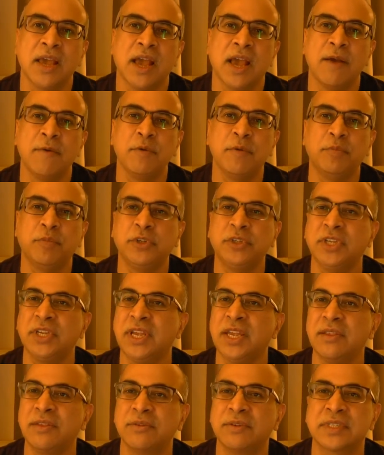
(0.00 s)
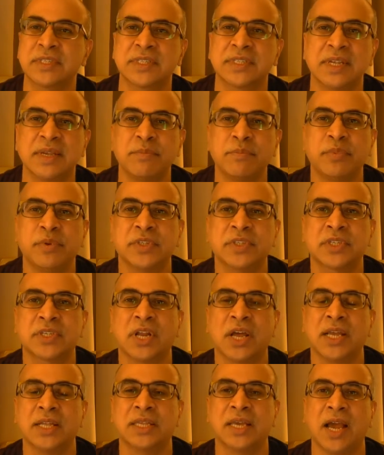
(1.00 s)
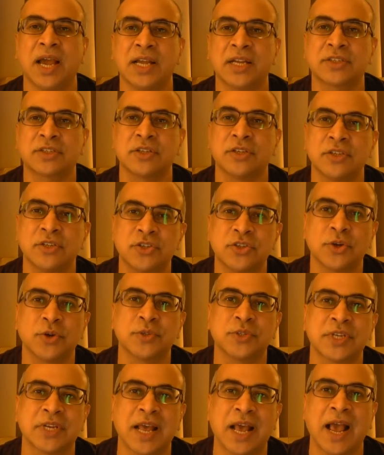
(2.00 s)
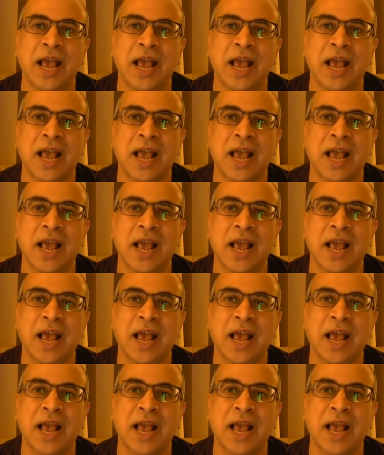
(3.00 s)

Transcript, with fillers: And we put together a simple slide that actually shows and